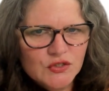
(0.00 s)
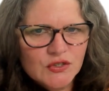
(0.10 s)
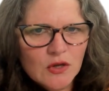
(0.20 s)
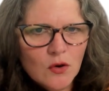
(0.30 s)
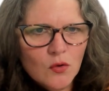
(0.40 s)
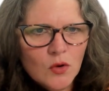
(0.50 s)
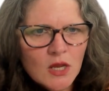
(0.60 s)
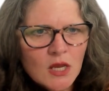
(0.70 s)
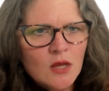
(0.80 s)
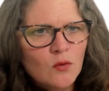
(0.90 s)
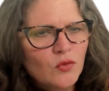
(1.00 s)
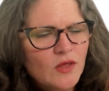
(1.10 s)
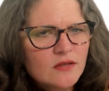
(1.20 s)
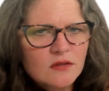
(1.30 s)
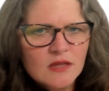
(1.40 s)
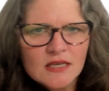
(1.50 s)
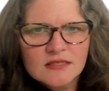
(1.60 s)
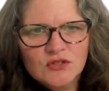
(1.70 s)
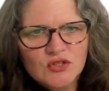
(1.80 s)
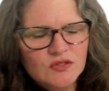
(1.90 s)
So these are
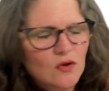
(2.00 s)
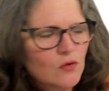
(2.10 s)
things that just